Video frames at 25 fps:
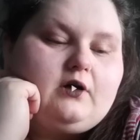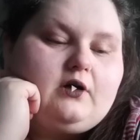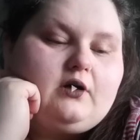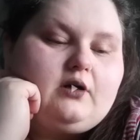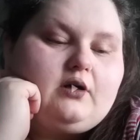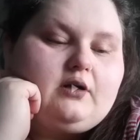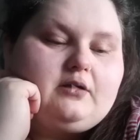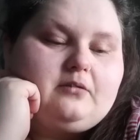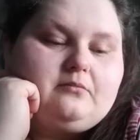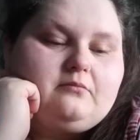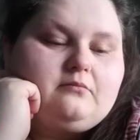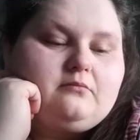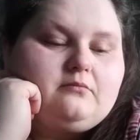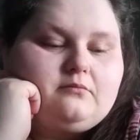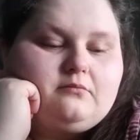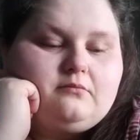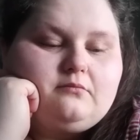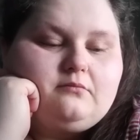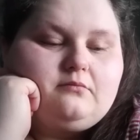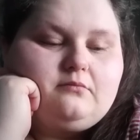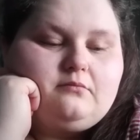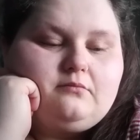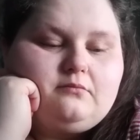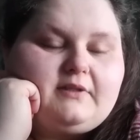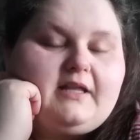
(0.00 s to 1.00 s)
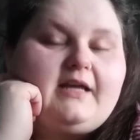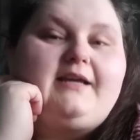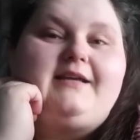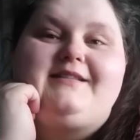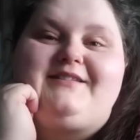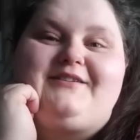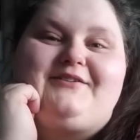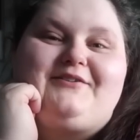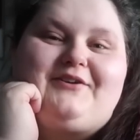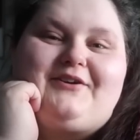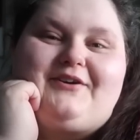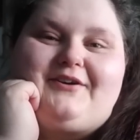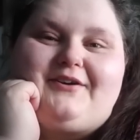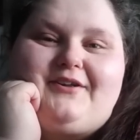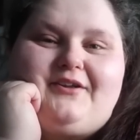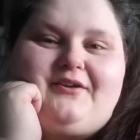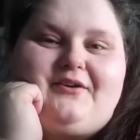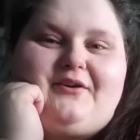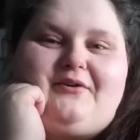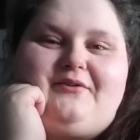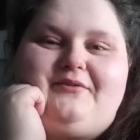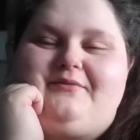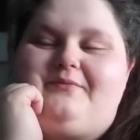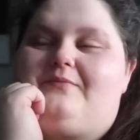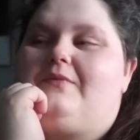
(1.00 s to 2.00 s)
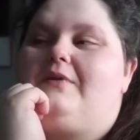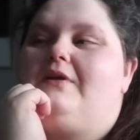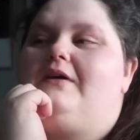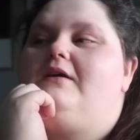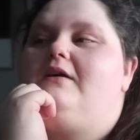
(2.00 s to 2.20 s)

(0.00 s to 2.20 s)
That isn't her, you know,